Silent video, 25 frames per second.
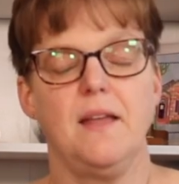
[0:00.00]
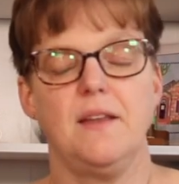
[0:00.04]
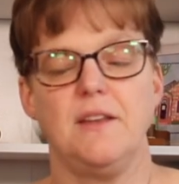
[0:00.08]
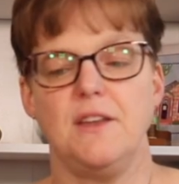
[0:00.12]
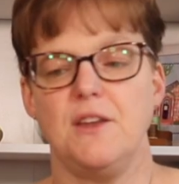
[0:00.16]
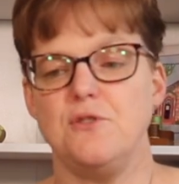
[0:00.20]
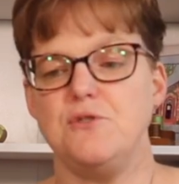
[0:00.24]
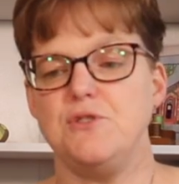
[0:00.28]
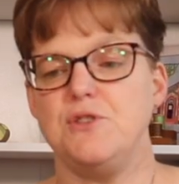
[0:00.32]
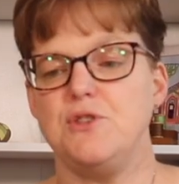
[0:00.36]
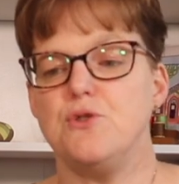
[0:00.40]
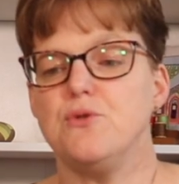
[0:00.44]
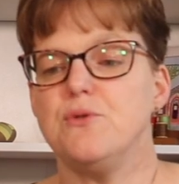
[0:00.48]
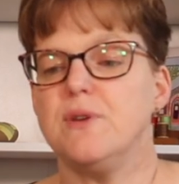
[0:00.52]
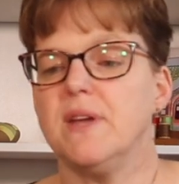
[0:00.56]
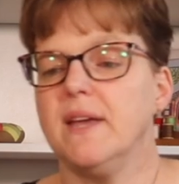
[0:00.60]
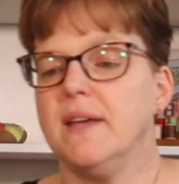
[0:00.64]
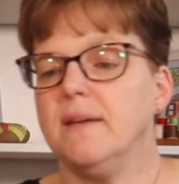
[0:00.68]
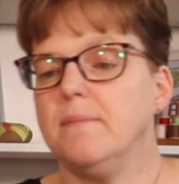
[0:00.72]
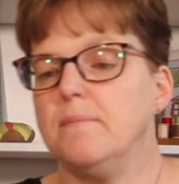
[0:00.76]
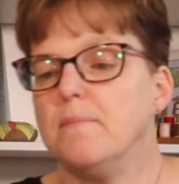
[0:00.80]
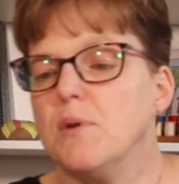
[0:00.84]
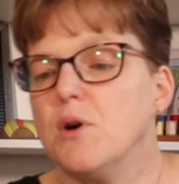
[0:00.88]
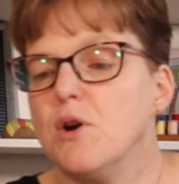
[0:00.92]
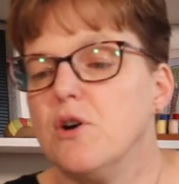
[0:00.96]
Now you
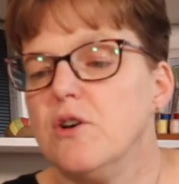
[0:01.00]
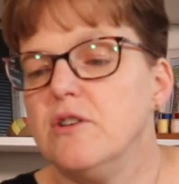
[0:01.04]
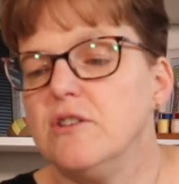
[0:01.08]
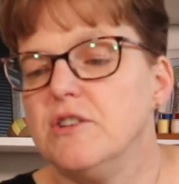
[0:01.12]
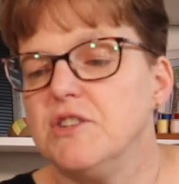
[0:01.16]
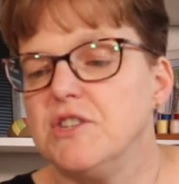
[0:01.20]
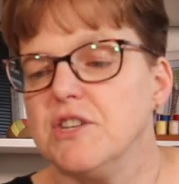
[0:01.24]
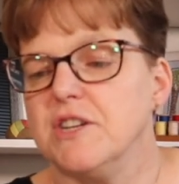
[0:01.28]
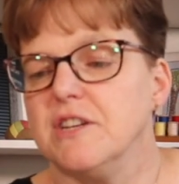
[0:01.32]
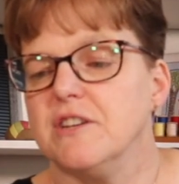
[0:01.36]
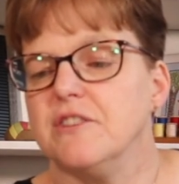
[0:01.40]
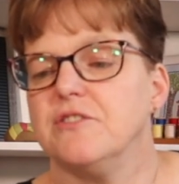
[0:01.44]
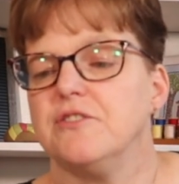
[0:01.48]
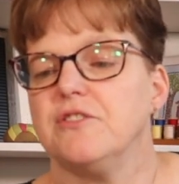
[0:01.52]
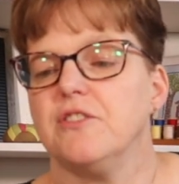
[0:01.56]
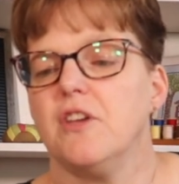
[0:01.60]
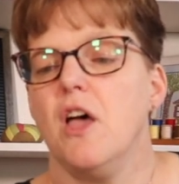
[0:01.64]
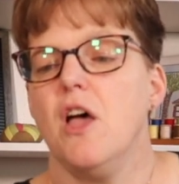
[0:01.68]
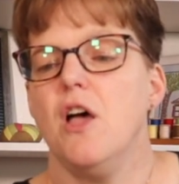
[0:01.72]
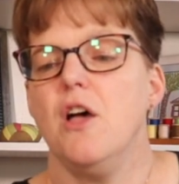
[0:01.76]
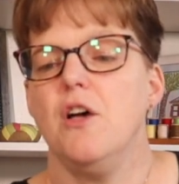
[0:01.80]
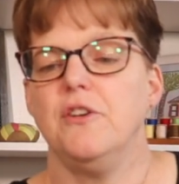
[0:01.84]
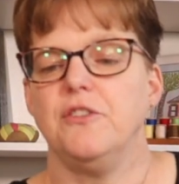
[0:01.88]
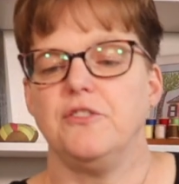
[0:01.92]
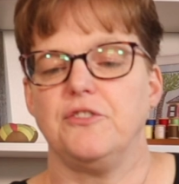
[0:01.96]
can purchase
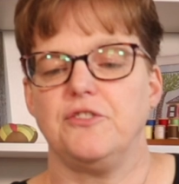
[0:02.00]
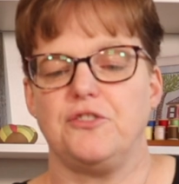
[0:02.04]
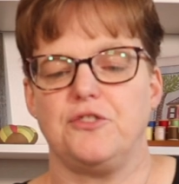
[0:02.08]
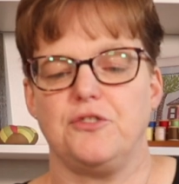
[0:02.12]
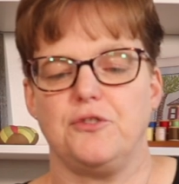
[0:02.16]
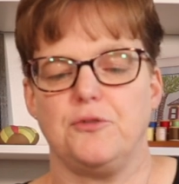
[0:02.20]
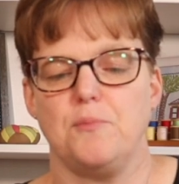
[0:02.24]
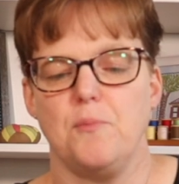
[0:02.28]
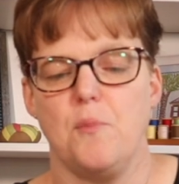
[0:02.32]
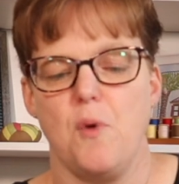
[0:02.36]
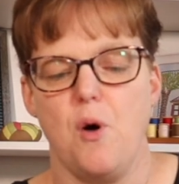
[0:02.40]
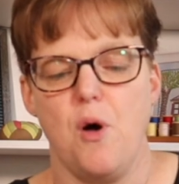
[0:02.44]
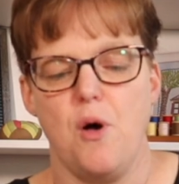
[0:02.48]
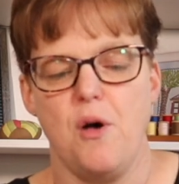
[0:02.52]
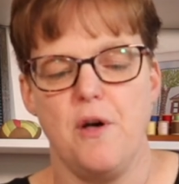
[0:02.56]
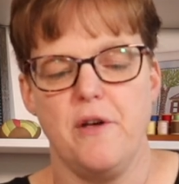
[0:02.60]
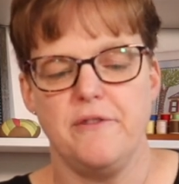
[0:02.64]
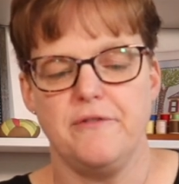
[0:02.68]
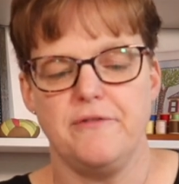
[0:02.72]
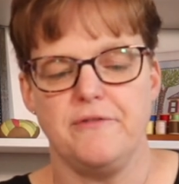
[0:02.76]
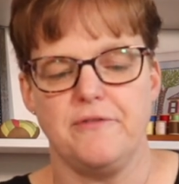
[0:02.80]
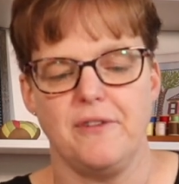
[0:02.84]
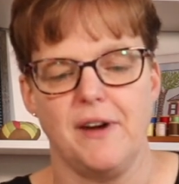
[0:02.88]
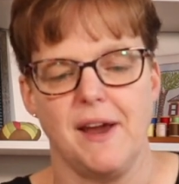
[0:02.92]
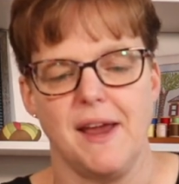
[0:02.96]
small
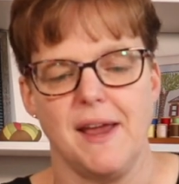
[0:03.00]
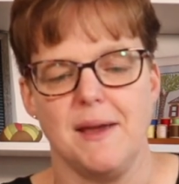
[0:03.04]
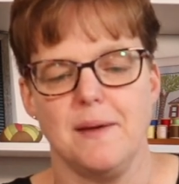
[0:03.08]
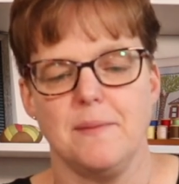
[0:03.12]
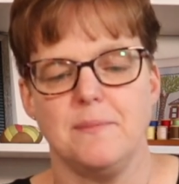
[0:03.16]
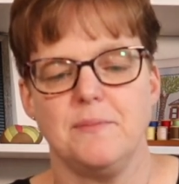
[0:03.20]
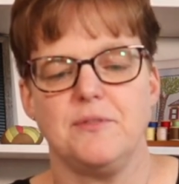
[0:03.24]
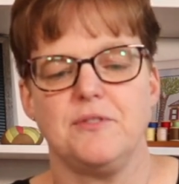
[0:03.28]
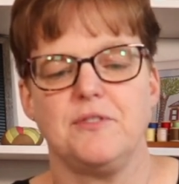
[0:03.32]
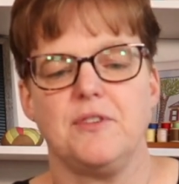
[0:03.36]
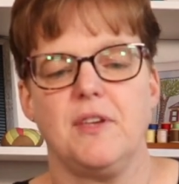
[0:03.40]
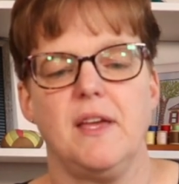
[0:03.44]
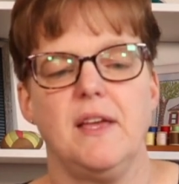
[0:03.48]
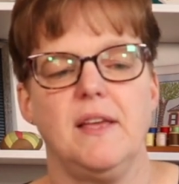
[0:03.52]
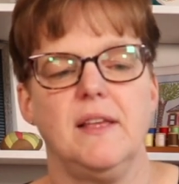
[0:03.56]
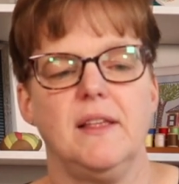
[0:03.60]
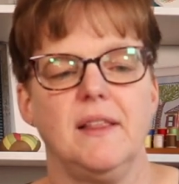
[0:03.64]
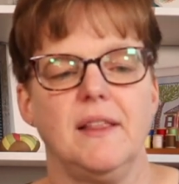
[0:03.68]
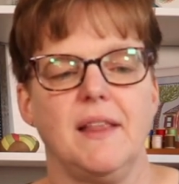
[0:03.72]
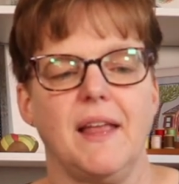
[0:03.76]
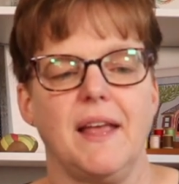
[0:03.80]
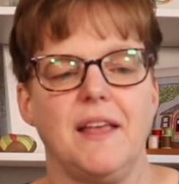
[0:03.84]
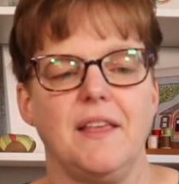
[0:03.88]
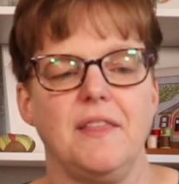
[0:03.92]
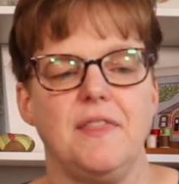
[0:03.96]
frames
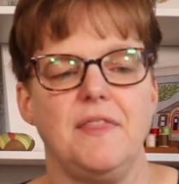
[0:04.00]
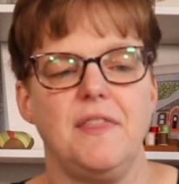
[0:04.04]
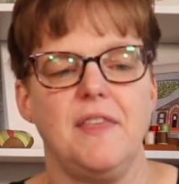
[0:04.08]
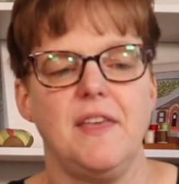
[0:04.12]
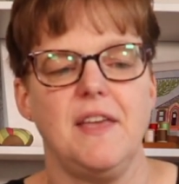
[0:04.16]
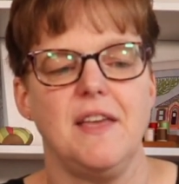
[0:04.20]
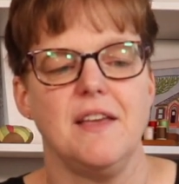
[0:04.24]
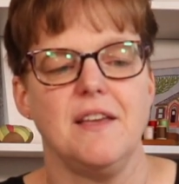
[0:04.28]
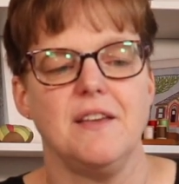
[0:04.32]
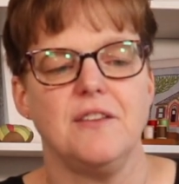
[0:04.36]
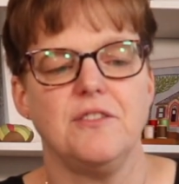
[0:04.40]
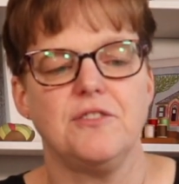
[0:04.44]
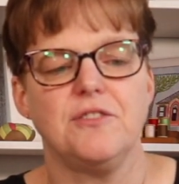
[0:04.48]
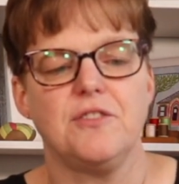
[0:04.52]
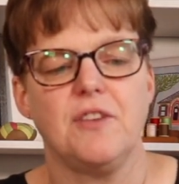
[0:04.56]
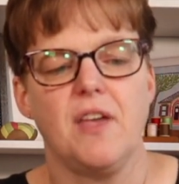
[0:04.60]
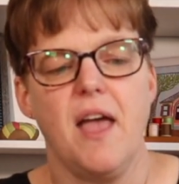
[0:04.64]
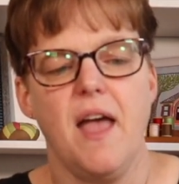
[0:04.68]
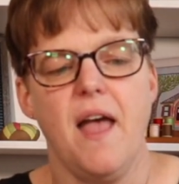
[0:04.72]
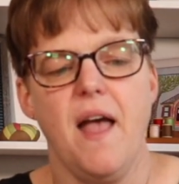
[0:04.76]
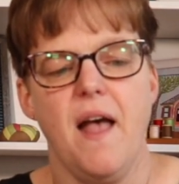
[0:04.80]
like these